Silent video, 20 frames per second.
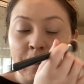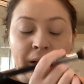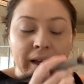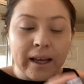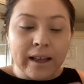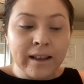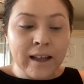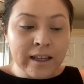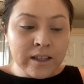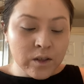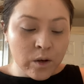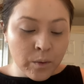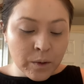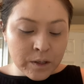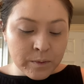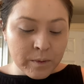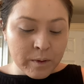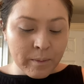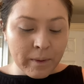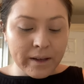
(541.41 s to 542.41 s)
that's always
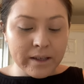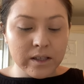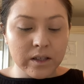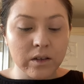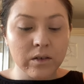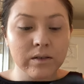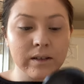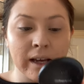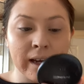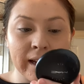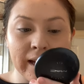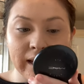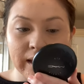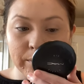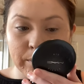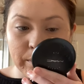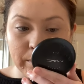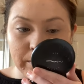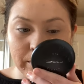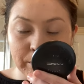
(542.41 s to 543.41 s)
been my excuse. I
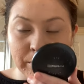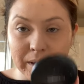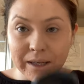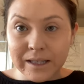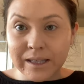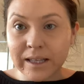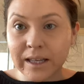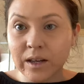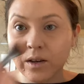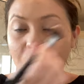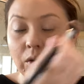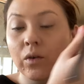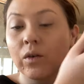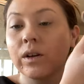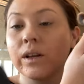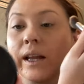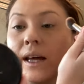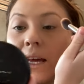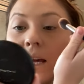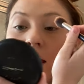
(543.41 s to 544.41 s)
get busy or
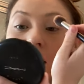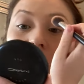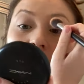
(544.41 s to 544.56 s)
like